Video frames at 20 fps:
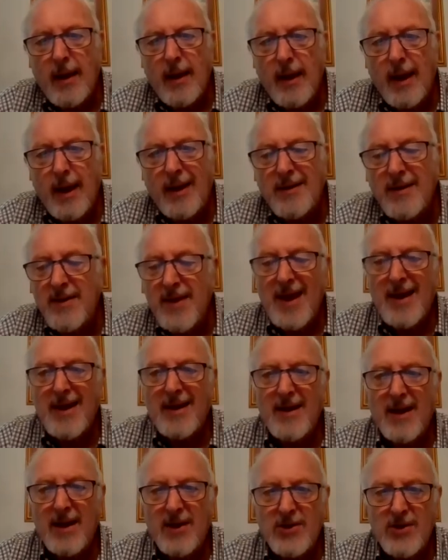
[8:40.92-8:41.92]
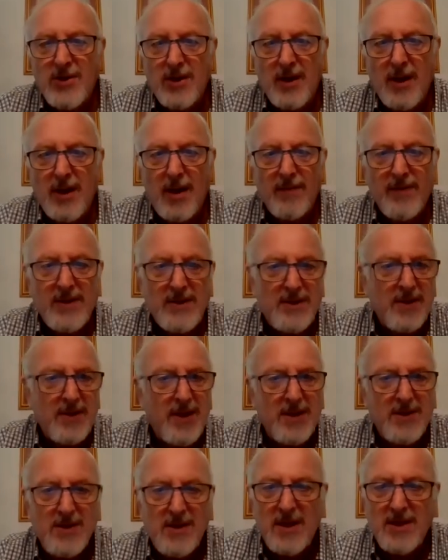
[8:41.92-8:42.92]
under that addition. Obviously,
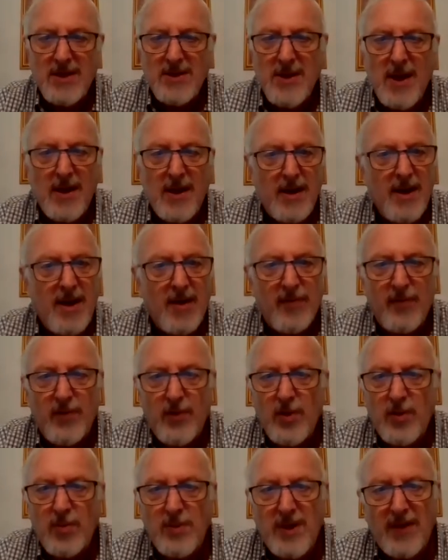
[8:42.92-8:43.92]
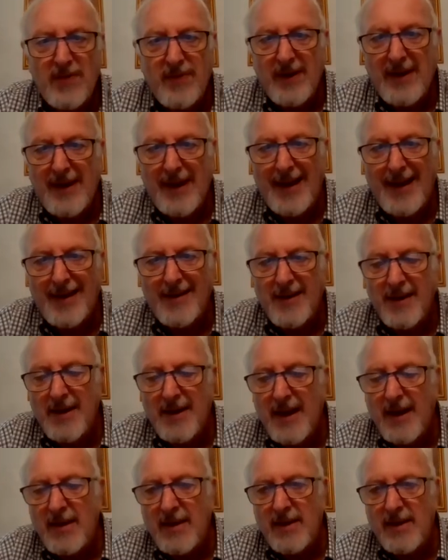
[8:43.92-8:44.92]
there's not enough room to ever get
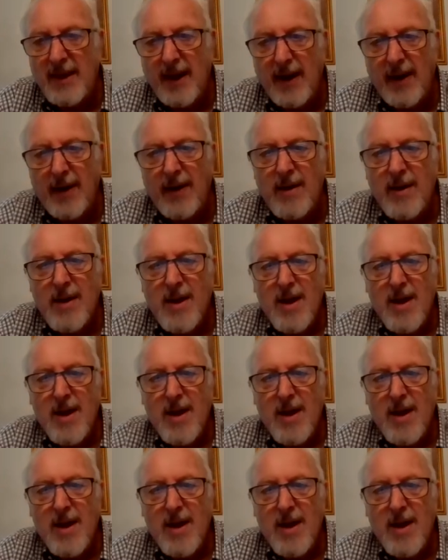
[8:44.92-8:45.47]
underneath there,